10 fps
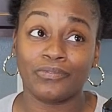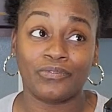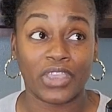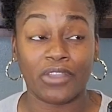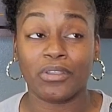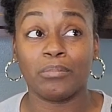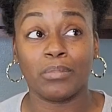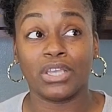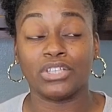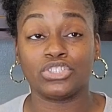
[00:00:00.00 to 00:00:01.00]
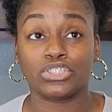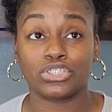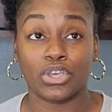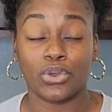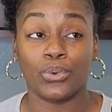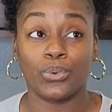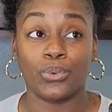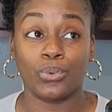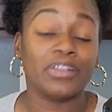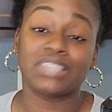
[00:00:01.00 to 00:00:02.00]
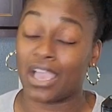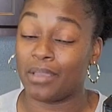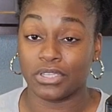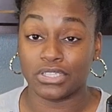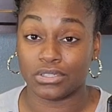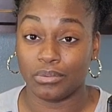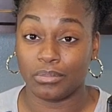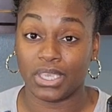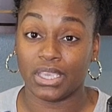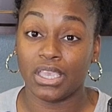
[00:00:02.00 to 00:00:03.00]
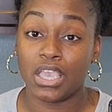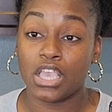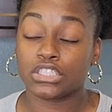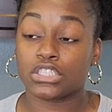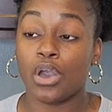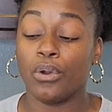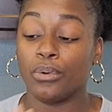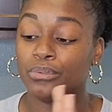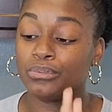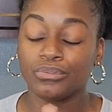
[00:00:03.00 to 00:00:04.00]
very much so, very time consuming. So